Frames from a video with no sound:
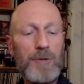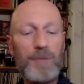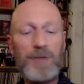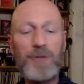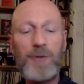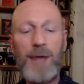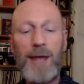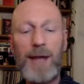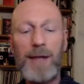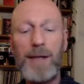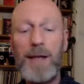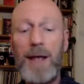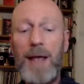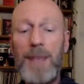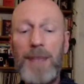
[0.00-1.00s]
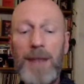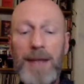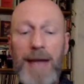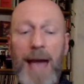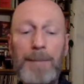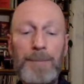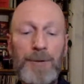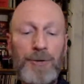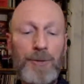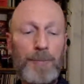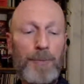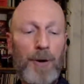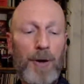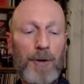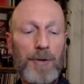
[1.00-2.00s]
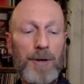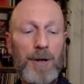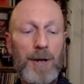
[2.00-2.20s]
of a trail that I happened upon,